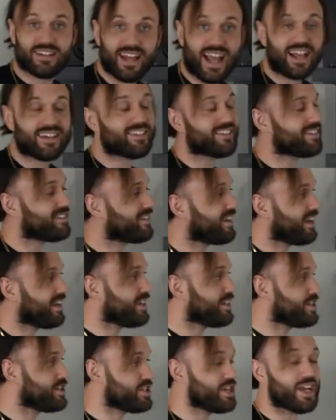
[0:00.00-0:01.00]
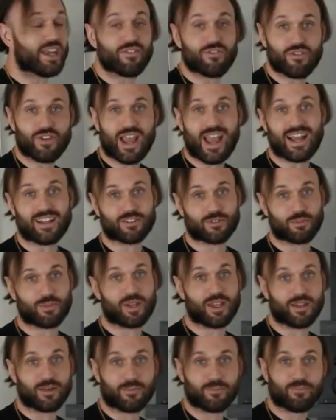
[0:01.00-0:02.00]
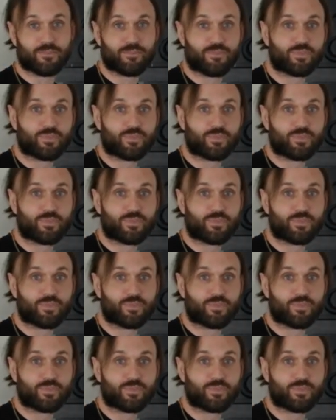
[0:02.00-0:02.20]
That's exciting shit if you ask me.